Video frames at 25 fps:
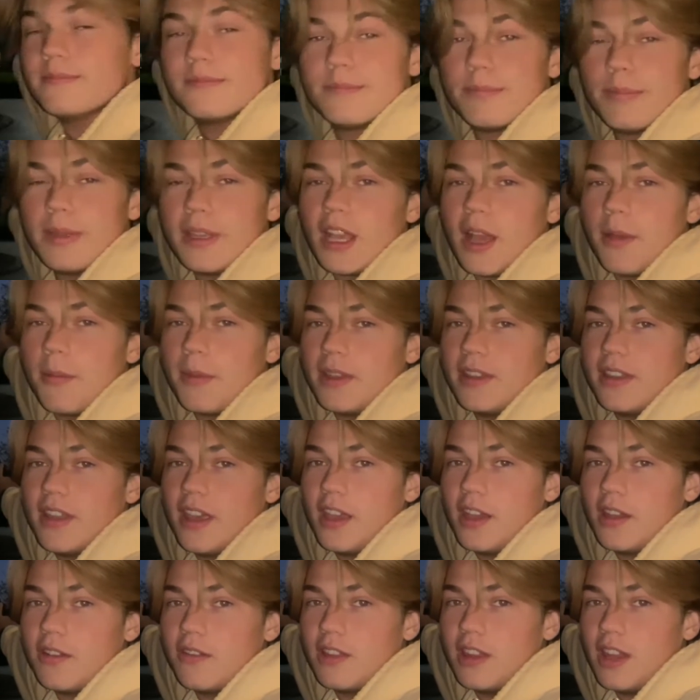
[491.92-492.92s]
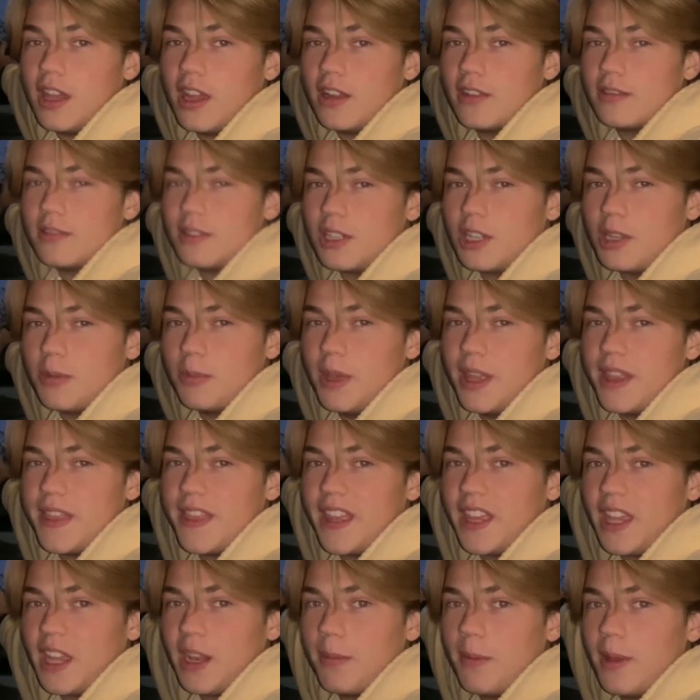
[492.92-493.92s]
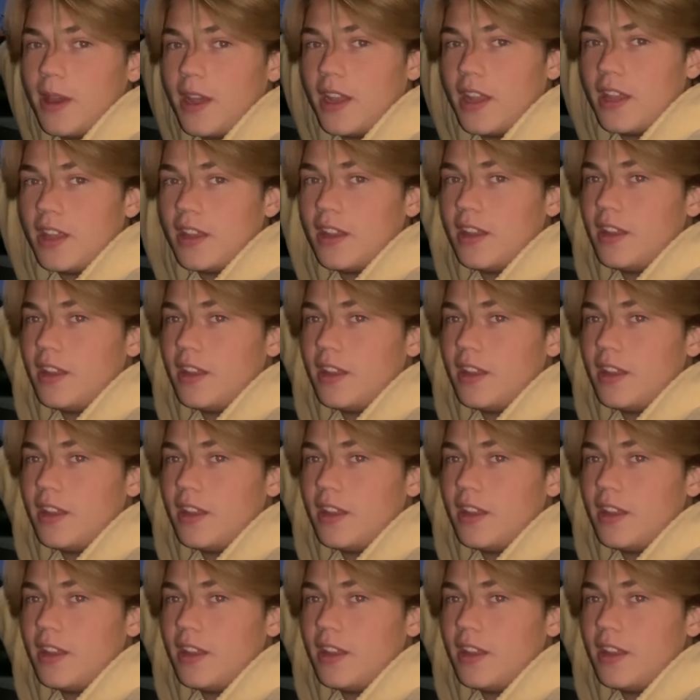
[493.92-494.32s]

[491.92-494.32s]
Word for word: becoming day over there in a little bit, thinking about it.